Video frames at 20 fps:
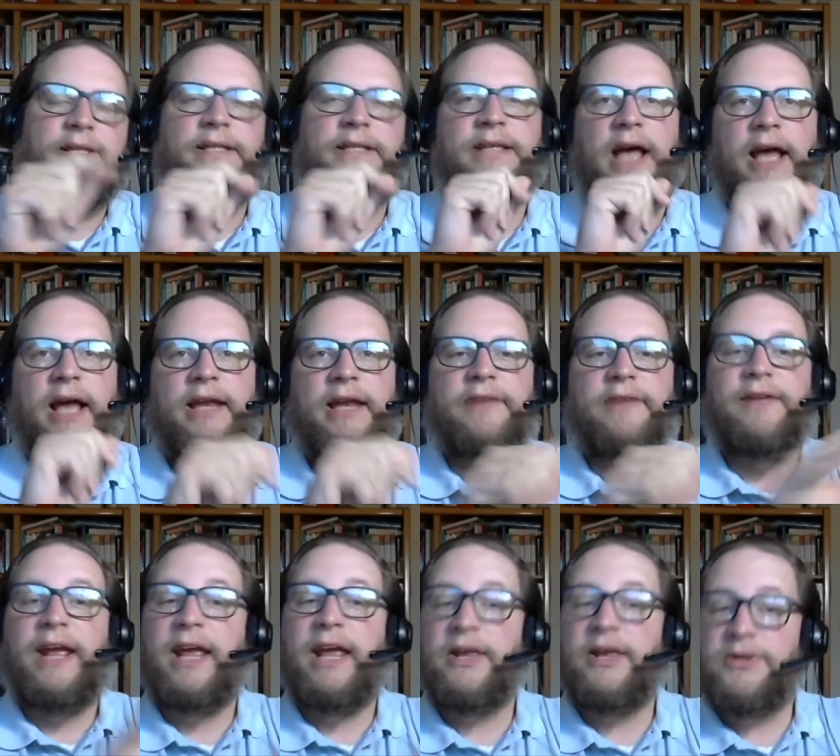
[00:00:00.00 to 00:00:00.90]
idea of
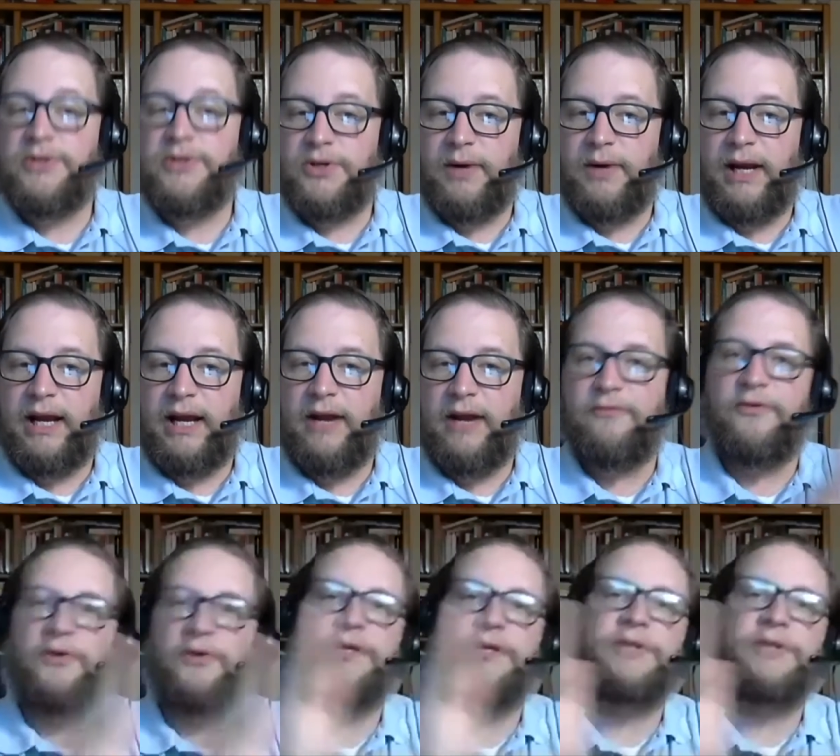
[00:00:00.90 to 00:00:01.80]
history
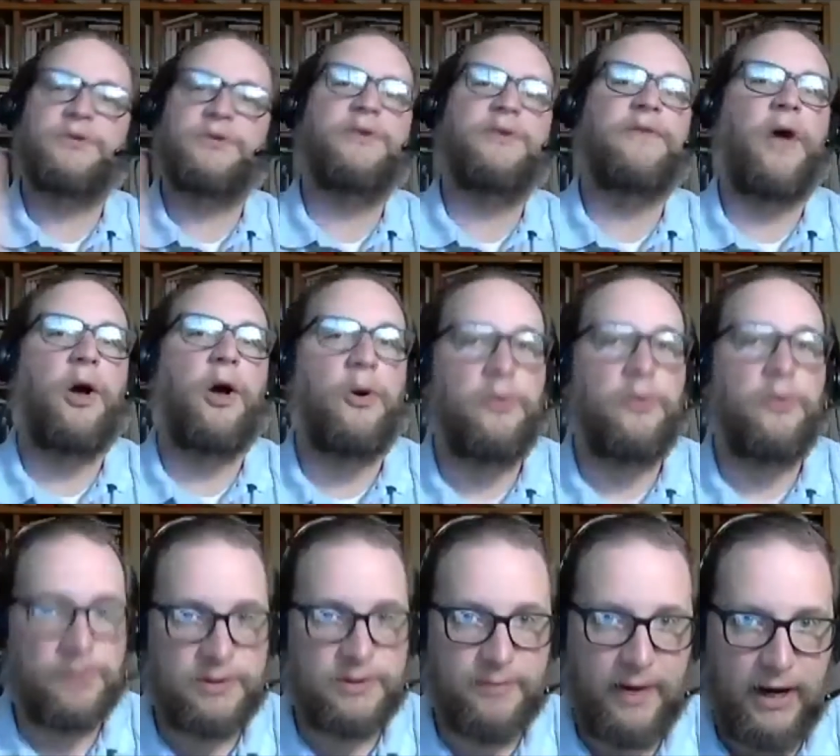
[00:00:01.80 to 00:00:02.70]
versus sort of
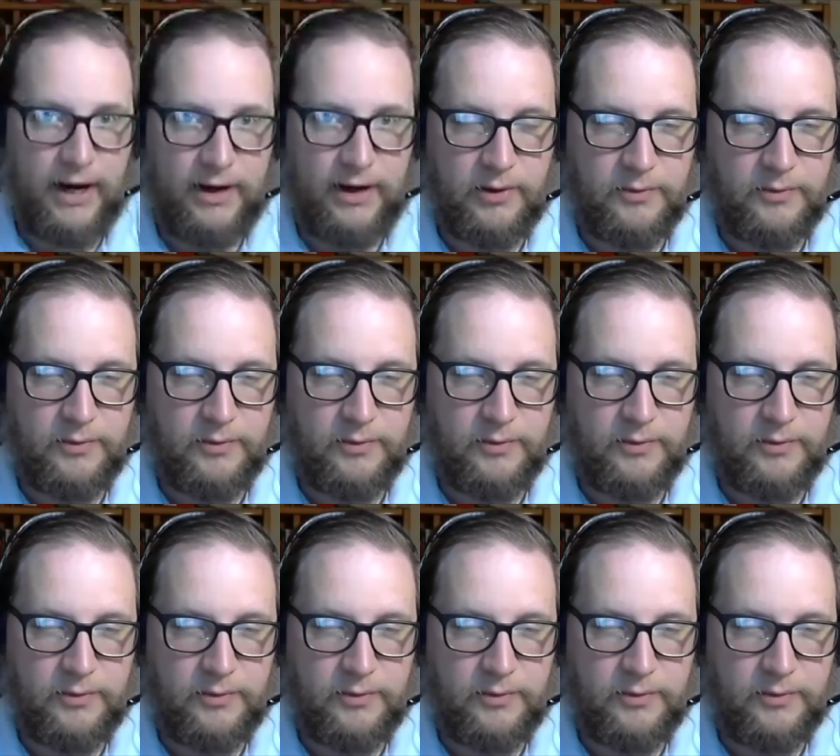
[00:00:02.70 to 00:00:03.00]
owner's manual.